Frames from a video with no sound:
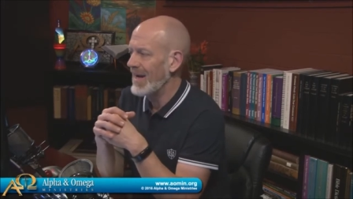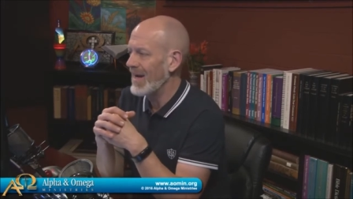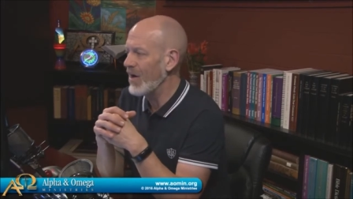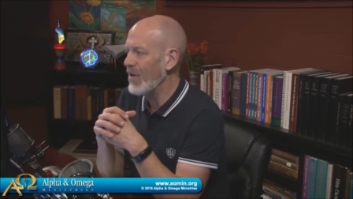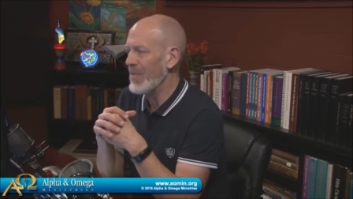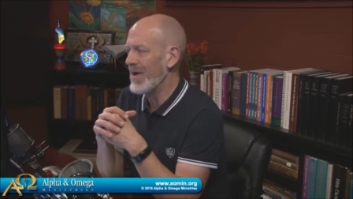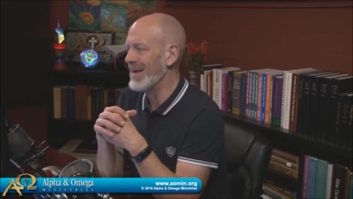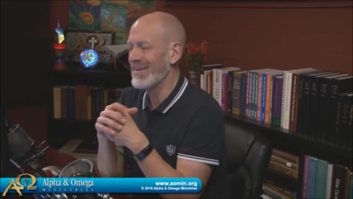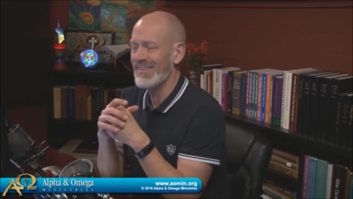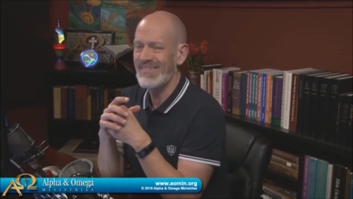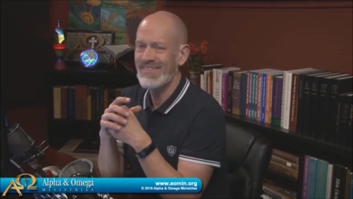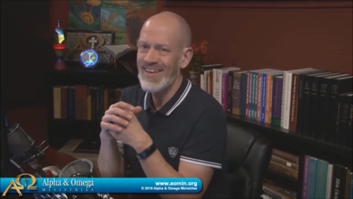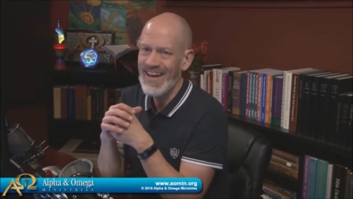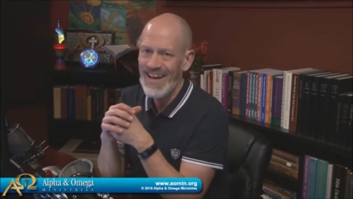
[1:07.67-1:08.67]
Everybody
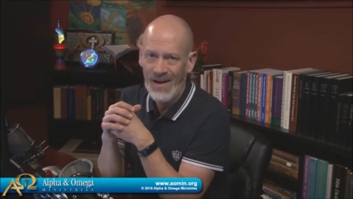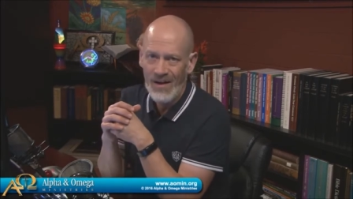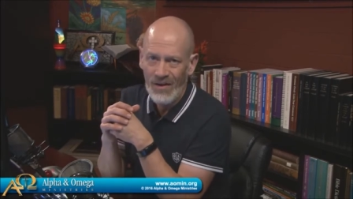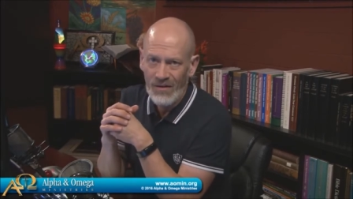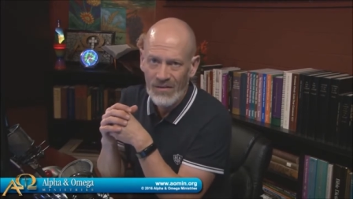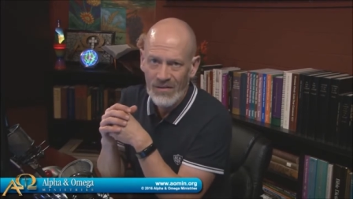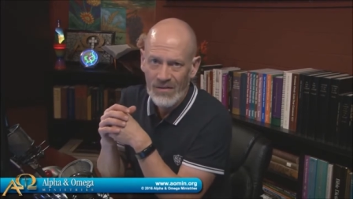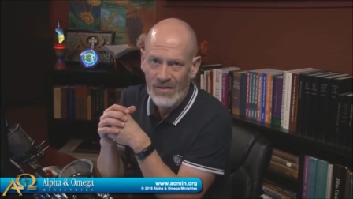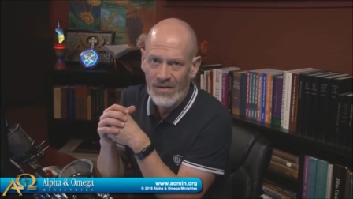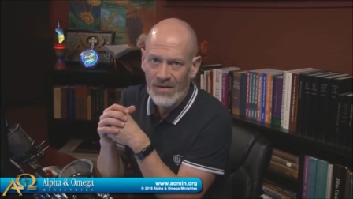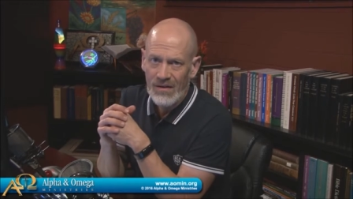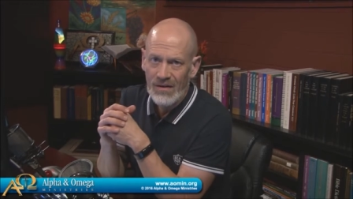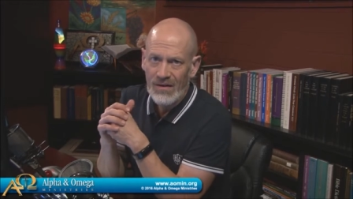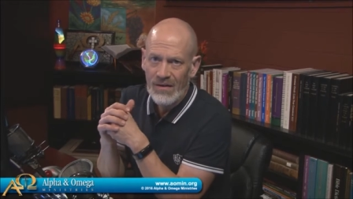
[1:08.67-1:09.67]
could tell
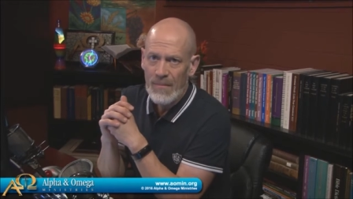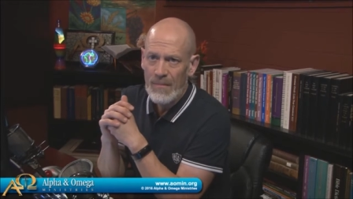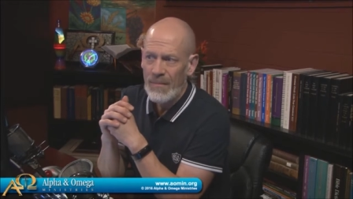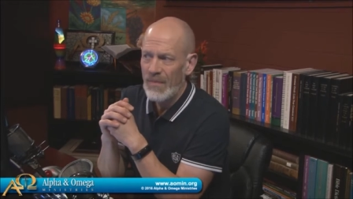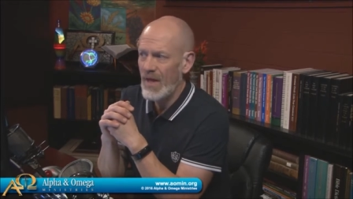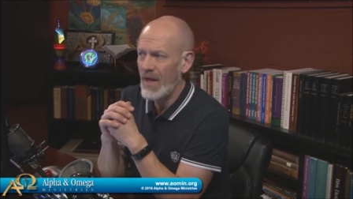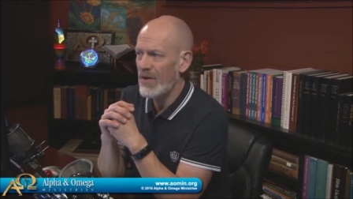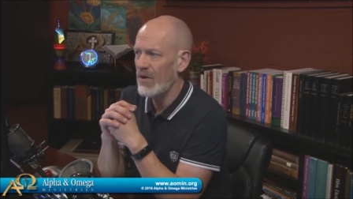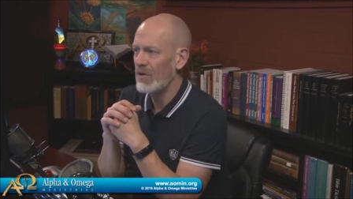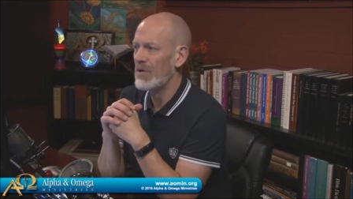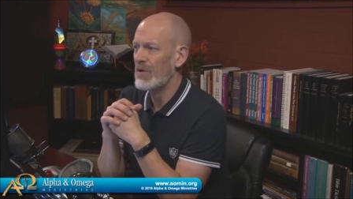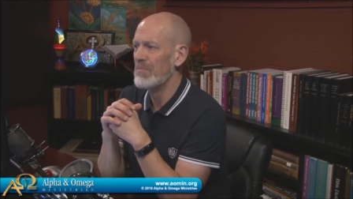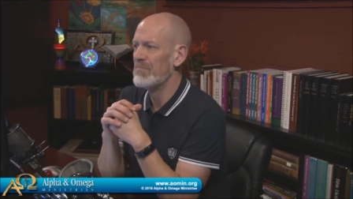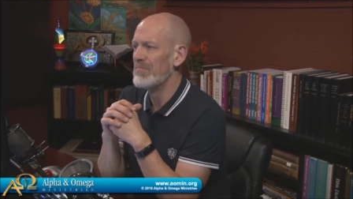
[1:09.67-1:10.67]
that her
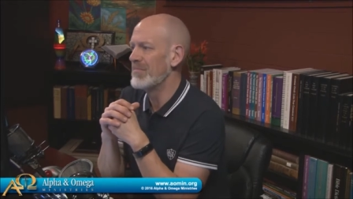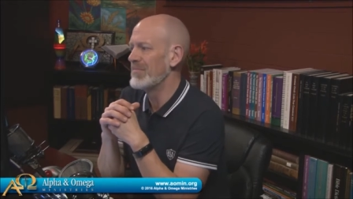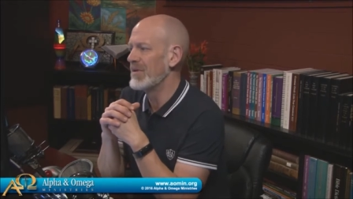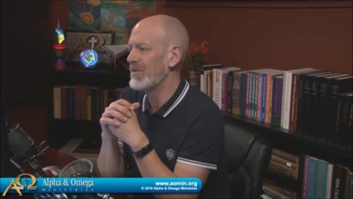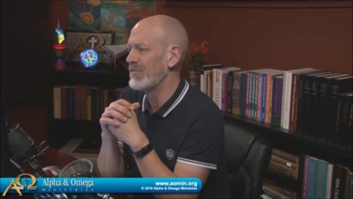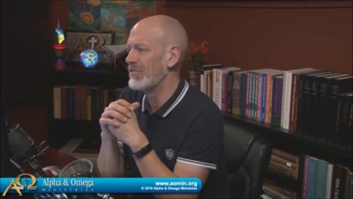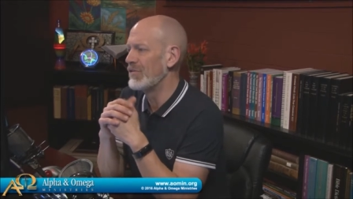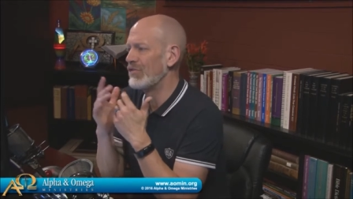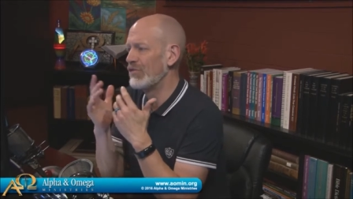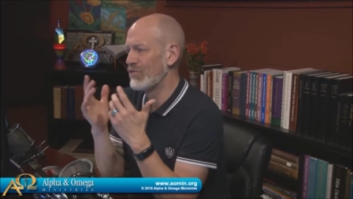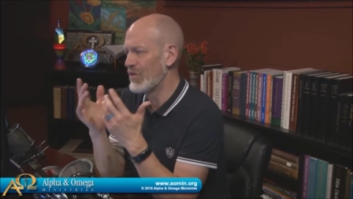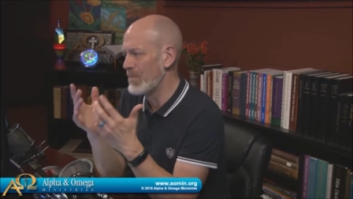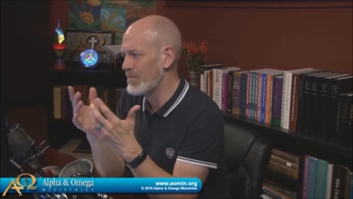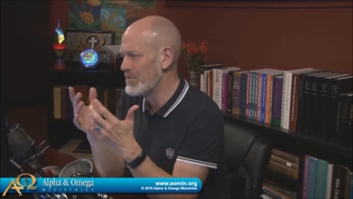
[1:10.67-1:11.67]
commitment to
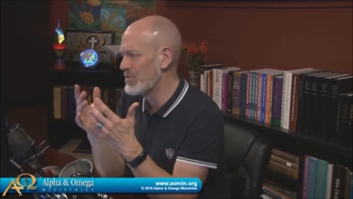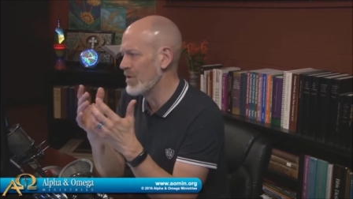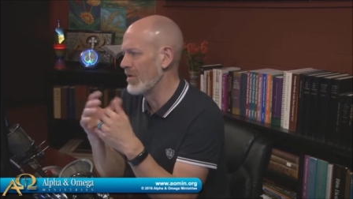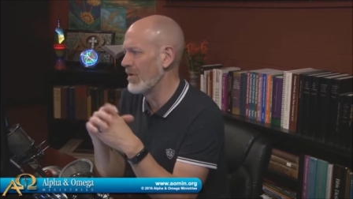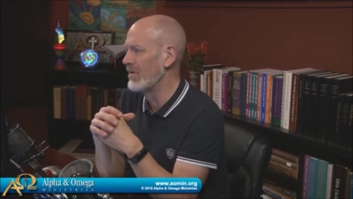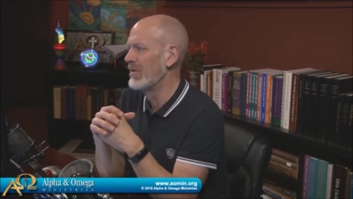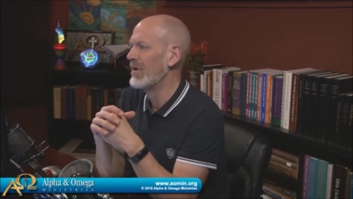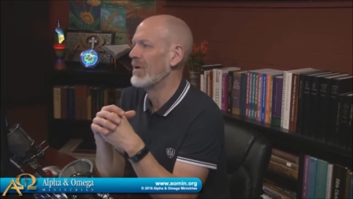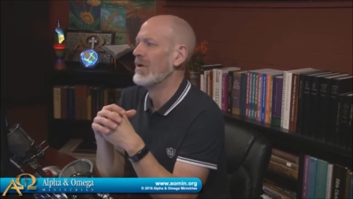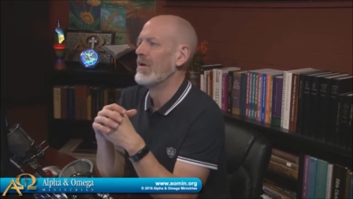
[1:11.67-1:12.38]
Scripture,